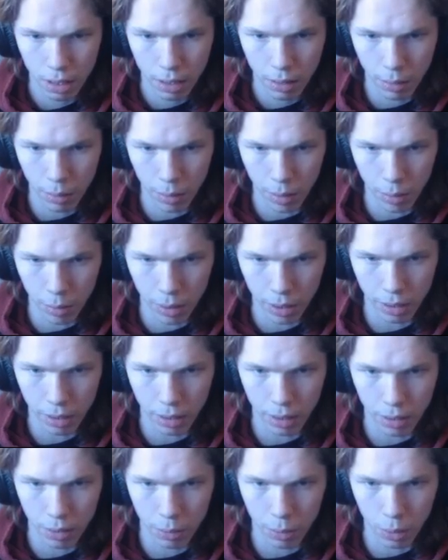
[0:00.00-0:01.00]
Want to walk into
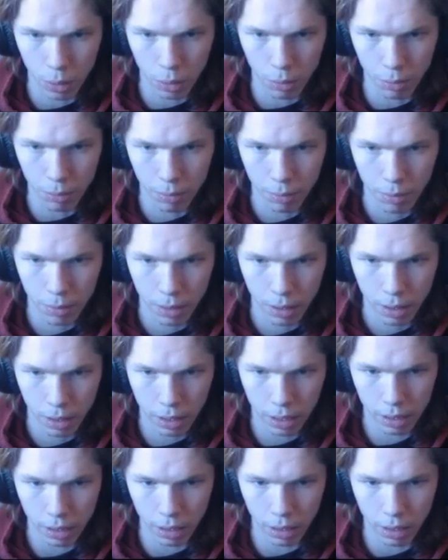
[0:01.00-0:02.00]
this room,
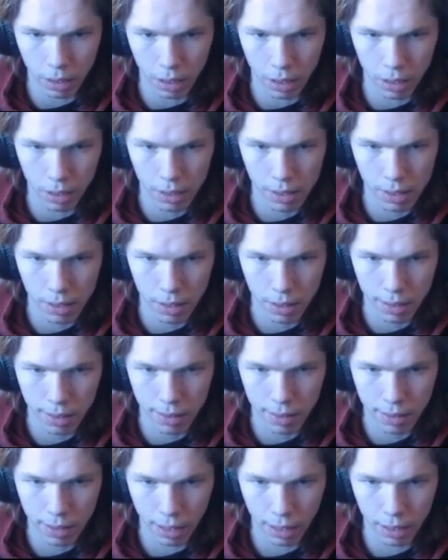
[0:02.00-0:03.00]
collect our
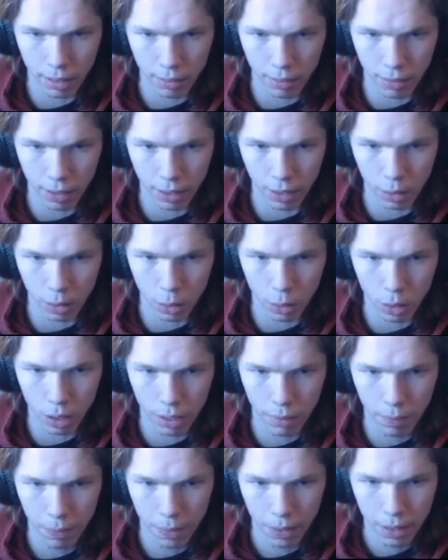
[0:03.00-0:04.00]
second to final coin.
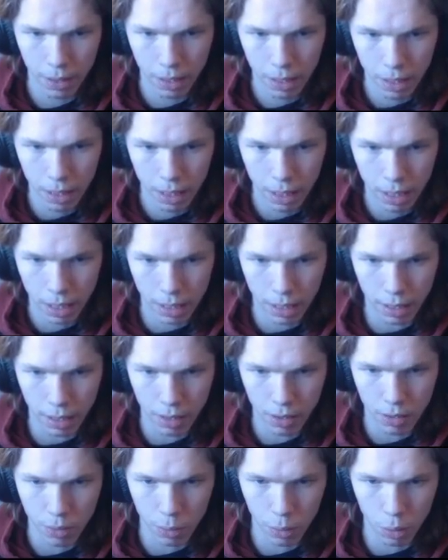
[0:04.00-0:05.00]
And in
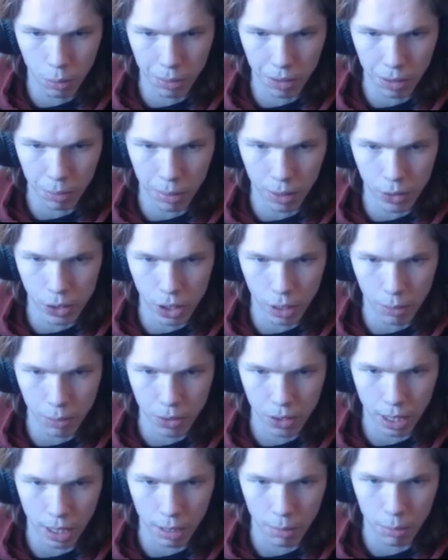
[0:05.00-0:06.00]
this room is a bit of a jump
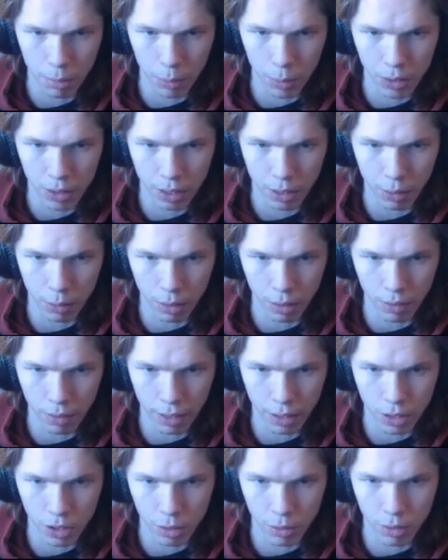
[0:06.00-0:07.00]
scare, but we use it to our
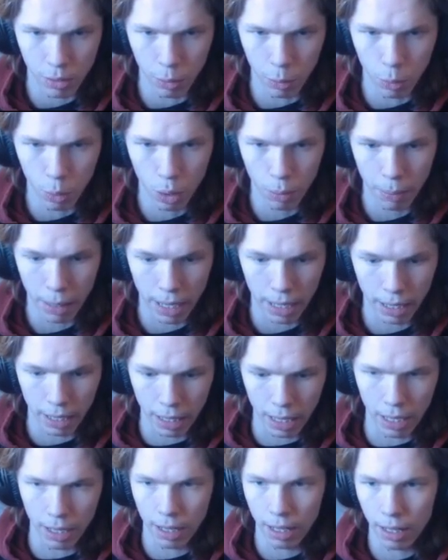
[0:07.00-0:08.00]
advantage to warp back,
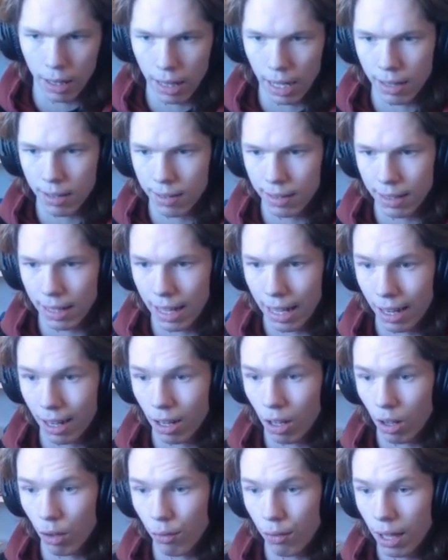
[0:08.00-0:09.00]
and that's the end
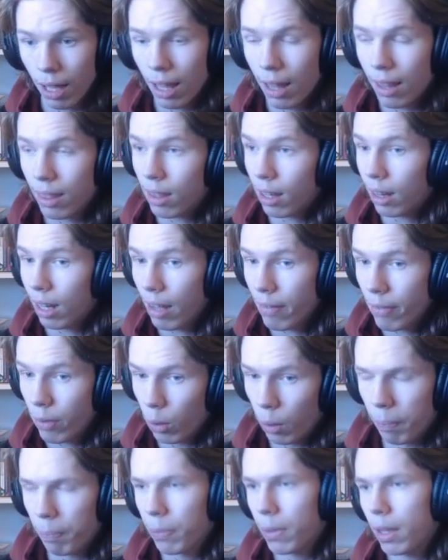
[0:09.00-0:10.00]
of the
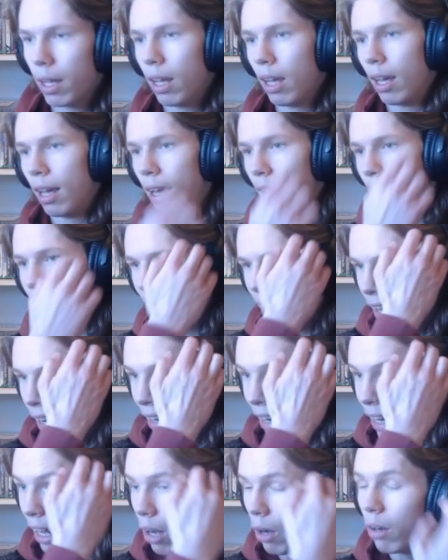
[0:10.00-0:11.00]
level. And
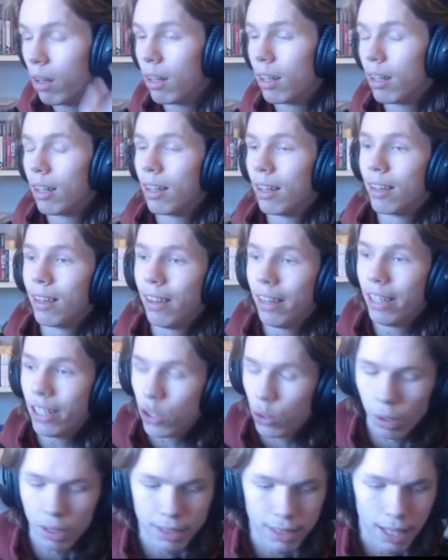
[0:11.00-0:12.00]
now, the
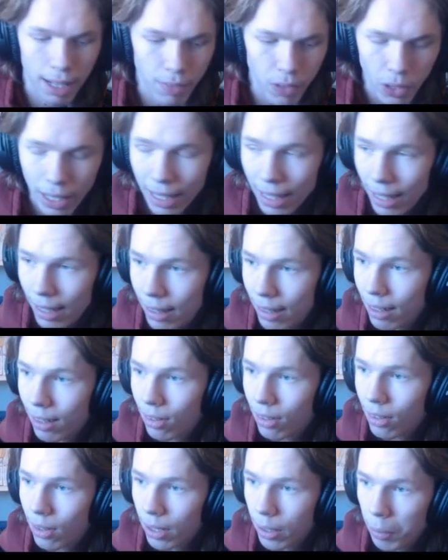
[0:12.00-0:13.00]
shortest level in
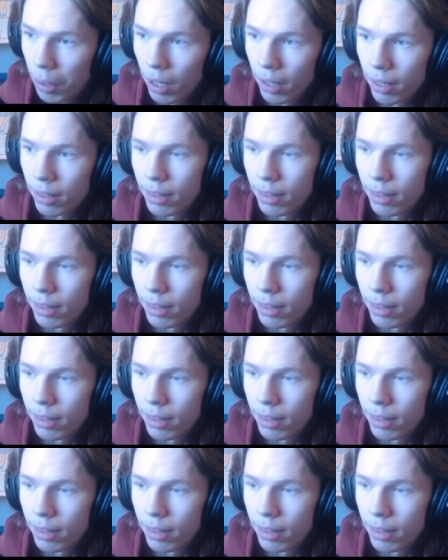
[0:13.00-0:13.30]
the run.